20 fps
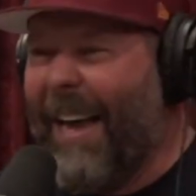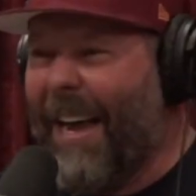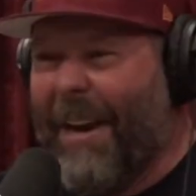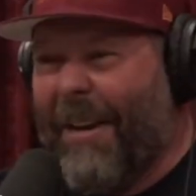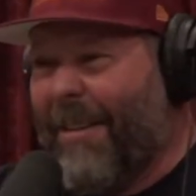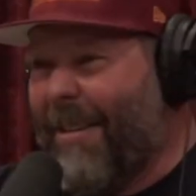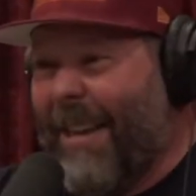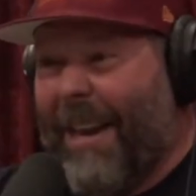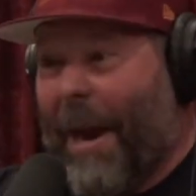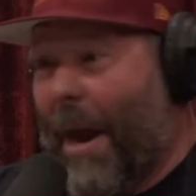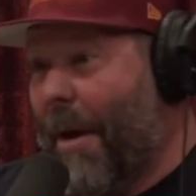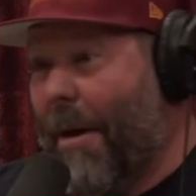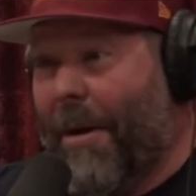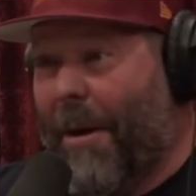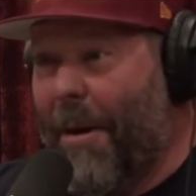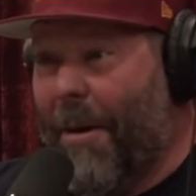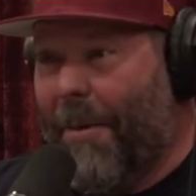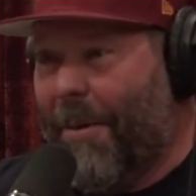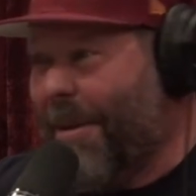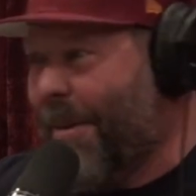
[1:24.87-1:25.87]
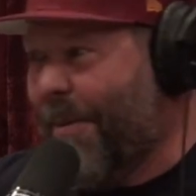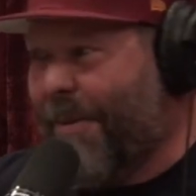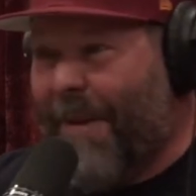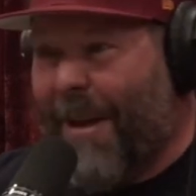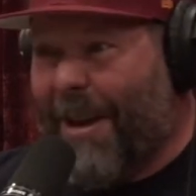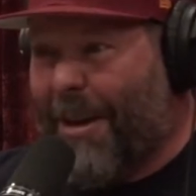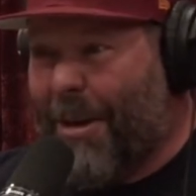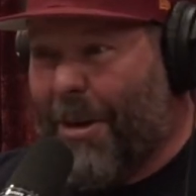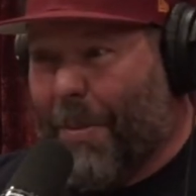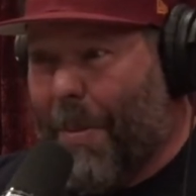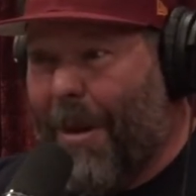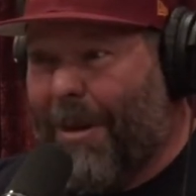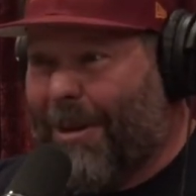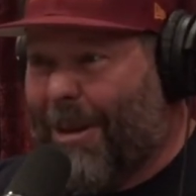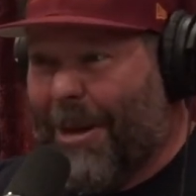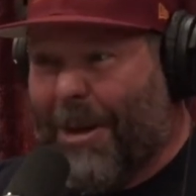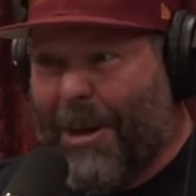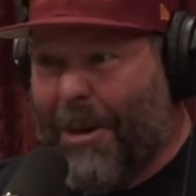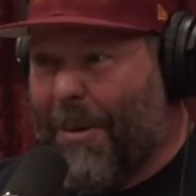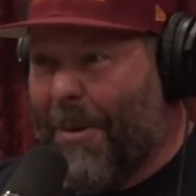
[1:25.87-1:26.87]
And I was like, I don't know. What the fuck are you
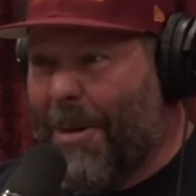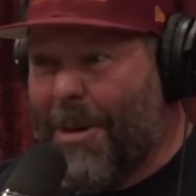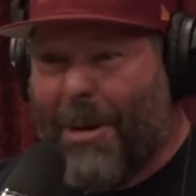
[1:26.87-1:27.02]
supposed to do?